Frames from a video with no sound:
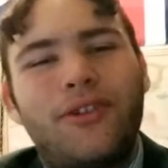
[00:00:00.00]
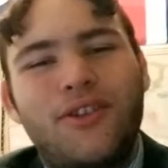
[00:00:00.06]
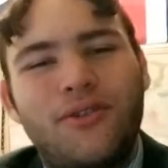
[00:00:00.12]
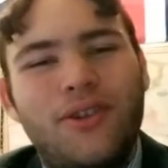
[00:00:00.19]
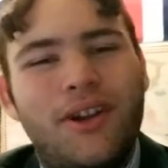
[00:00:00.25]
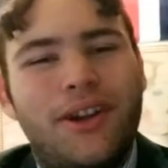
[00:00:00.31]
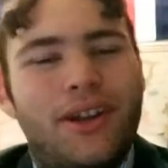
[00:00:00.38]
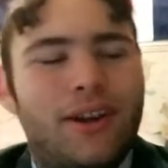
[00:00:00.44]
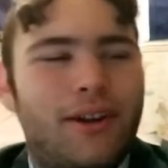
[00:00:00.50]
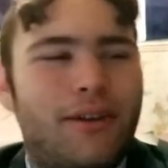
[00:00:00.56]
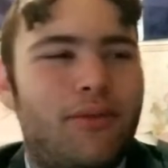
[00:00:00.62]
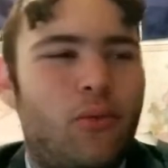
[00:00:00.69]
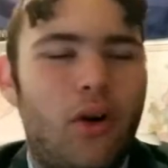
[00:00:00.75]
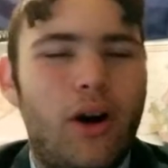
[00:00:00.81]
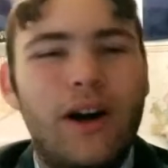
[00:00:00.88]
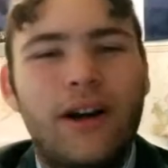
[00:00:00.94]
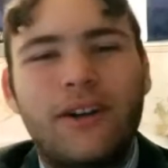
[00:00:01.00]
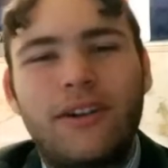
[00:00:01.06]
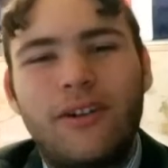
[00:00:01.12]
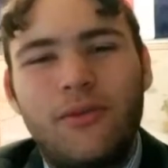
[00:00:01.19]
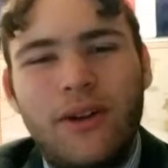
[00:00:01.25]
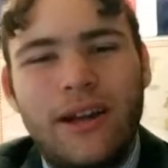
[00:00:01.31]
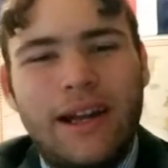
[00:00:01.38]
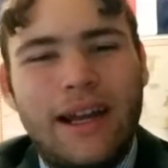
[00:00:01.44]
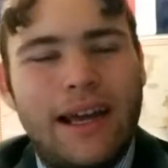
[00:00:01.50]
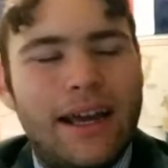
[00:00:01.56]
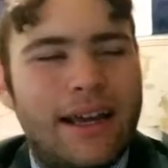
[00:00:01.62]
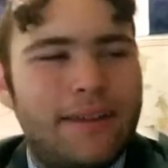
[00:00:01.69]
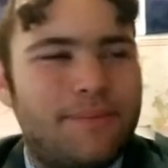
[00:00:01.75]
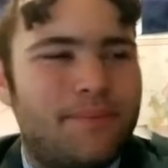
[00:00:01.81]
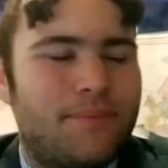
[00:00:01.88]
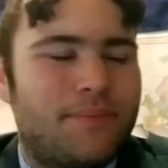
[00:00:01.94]
Are you getting enough water and
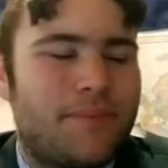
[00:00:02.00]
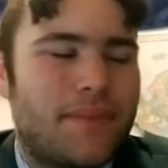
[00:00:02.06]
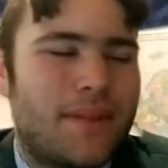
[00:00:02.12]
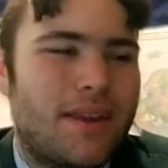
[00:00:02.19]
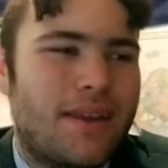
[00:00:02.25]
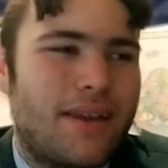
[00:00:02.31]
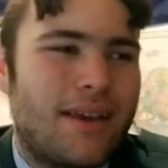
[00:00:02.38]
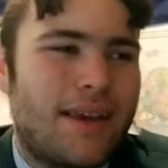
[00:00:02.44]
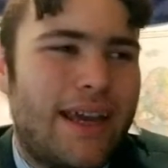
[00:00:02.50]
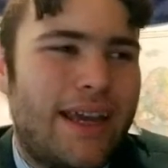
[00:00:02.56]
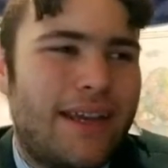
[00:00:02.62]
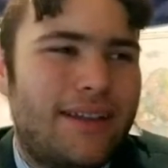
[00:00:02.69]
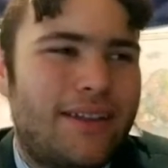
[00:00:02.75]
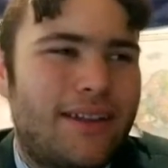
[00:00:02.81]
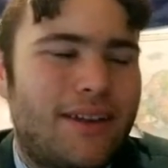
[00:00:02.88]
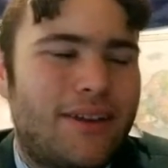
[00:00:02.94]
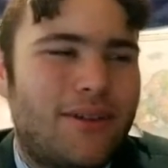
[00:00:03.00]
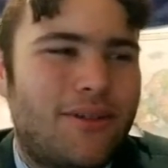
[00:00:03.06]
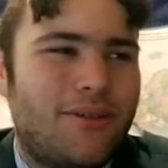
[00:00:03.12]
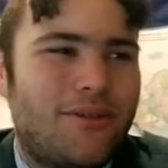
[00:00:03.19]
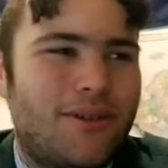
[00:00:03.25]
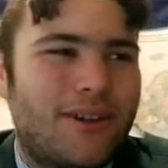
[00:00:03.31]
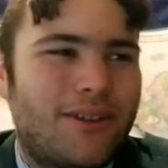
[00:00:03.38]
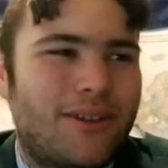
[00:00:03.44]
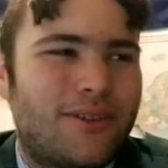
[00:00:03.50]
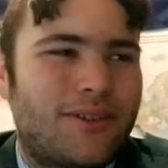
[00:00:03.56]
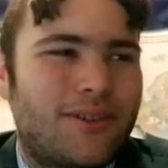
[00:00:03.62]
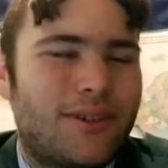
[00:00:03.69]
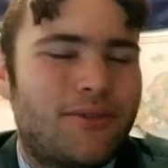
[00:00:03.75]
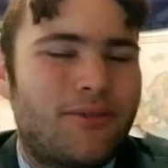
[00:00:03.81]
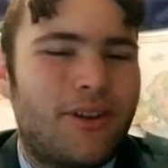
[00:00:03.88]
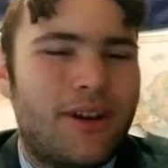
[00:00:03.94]
whatnot? And, you know, uh,
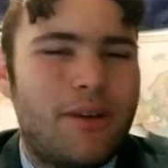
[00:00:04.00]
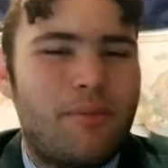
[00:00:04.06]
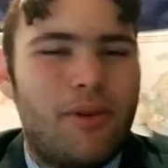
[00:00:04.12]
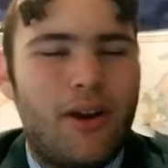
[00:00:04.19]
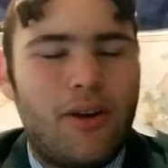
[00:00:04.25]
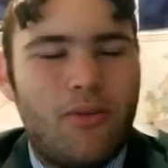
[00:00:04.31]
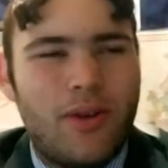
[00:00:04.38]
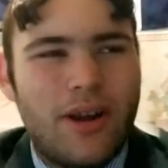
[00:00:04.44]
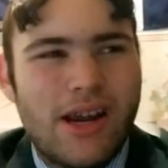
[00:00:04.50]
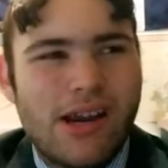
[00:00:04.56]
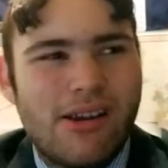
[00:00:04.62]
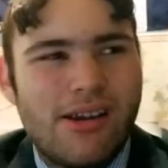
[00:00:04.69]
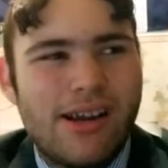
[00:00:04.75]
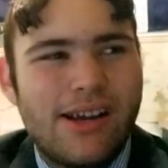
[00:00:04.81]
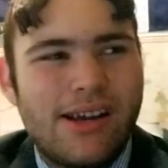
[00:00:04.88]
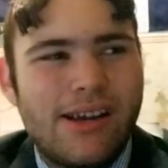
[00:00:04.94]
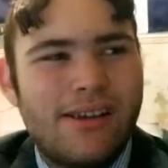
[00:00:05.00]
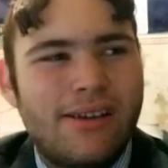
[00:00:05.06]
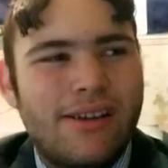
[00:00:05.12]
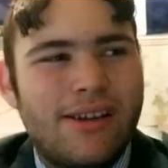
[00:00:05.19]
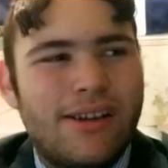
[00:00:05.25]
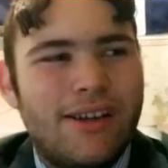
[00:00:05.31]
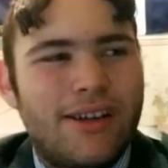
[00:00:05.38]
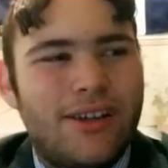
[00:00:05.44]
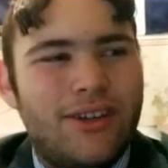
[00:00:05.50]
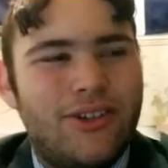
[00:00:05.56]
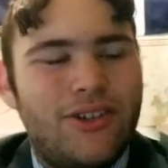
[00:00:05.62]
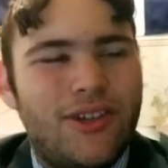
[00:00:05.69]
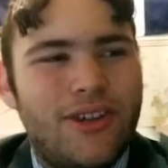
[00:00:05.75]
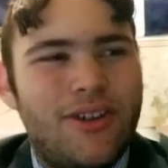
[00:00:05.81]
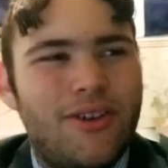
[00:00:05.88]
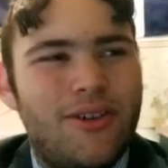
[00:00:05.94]
there's this funny part where uh,
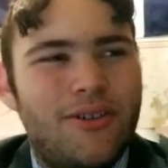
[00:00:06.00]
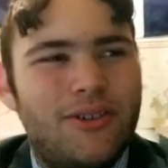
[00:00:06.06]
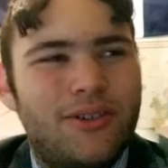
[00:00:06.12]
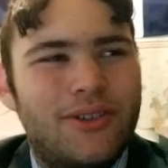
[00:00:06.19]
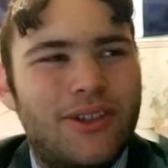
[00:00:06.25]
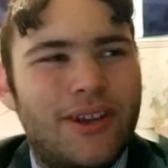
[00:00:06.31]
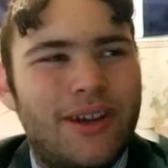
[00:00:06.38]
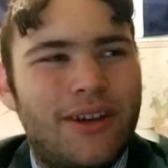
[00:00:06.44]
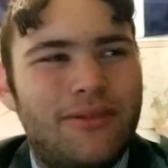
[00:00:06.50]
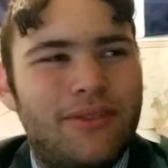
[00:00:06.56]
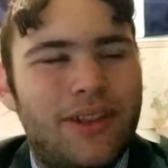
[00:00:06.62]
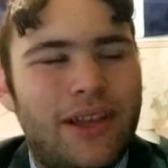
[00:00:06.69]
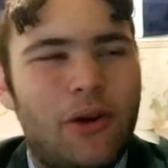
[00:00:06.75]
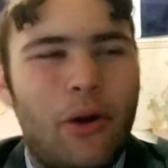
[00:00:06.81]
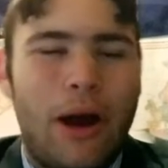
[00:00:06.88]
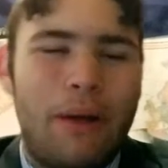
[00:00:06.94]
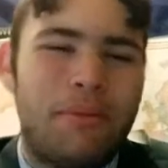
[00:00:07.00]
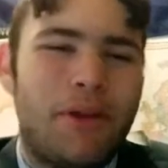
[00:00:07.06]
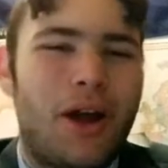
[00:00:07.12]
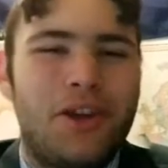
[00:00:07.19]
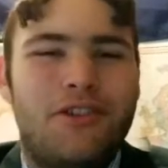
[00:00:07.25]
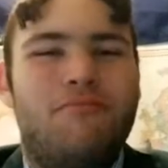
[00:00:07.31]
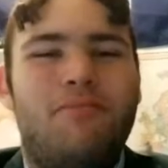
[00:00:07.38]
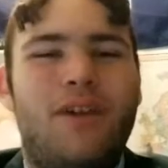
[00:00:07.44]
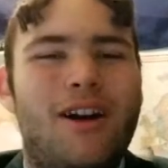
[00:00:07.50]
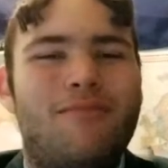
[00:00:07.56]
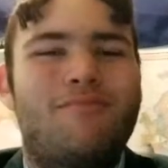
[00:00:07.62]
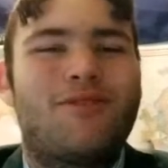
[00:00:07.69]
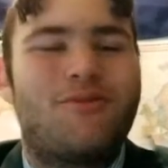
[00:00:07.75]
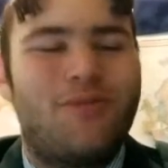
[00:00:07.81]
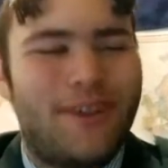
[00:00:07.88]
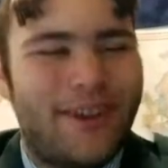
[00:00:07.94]
she goes off, like, oh, I'm not your mom or
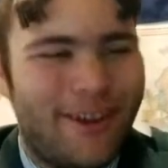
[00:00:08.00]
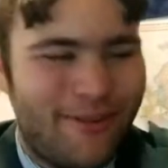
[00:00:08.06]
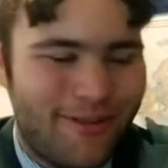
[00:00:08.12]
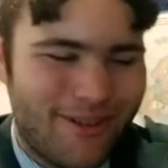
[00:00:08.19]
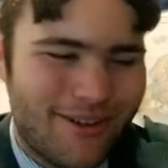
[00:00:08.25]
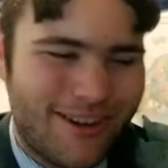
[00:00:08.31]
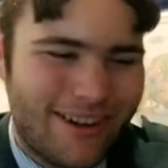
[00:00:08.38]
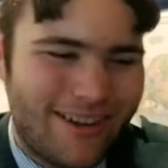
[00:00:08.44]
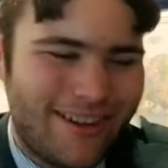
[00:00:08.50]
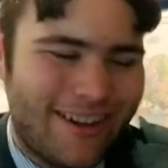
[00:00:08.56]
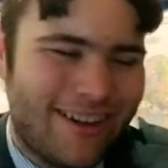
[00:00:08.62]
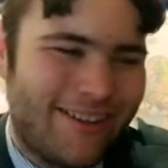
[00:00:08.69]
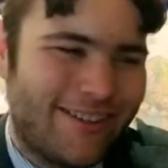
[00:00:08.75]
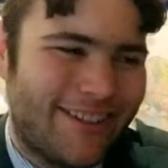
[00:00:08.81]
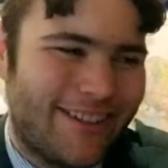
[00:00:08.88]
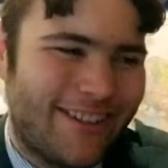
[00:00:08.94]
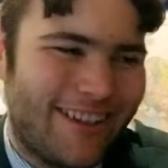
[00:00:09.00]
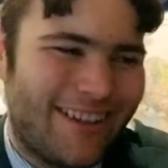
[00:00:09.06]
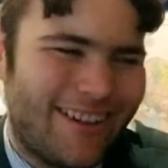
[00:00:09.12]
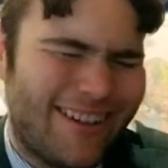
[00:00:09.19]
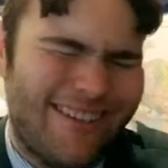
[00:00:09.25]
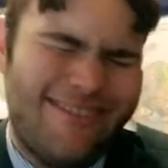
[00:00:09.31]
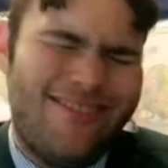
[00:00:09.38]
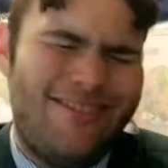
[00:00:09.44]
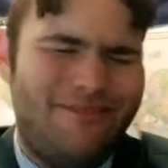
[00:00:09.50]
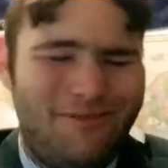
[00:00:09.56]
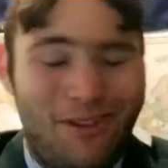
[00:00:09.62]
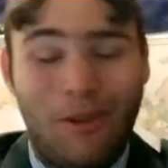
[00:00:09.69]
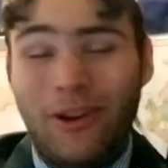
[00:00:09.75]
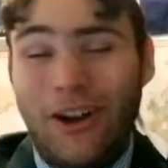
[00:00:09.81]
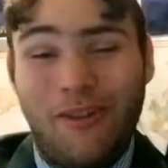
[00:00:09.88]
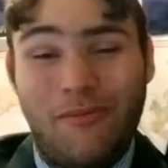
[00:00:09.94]
whatever. And, you know, she's like, oh, well, don't
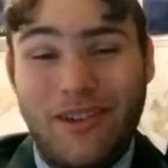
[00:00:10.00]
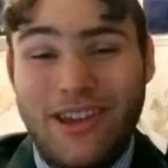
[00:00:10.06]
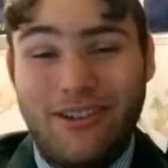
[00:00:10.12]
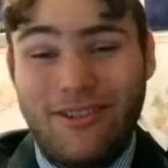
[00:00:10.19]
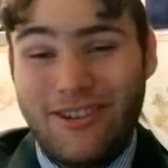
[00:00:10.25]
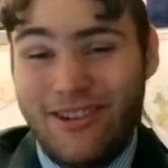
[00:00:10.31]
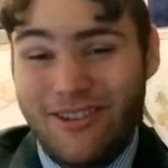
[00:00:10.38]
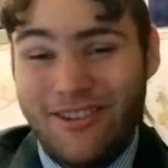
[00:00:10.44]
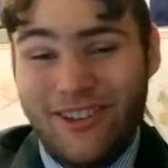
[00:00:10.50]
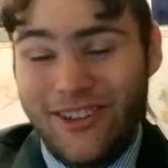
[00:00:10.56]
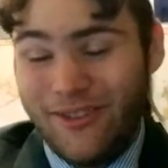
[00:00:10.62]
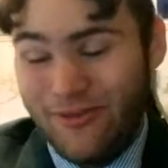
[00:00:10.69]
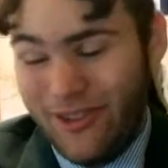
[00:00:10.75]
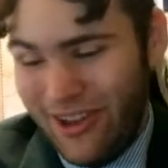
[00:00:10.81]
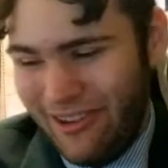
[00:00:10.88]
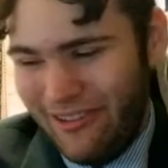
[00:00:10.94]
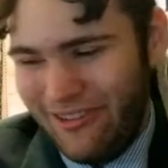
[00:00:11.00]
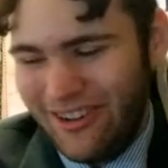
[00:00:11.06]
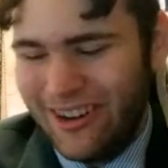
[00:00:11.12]
call me your nurse or whatever.